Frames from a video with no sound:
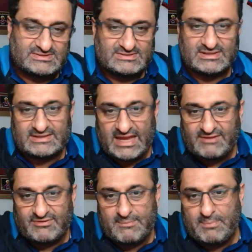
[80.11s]
Sir
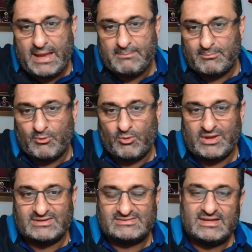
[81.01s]
David Pep
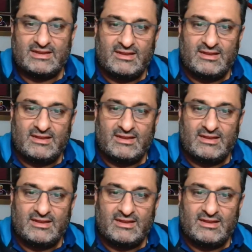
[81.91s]
Moyes,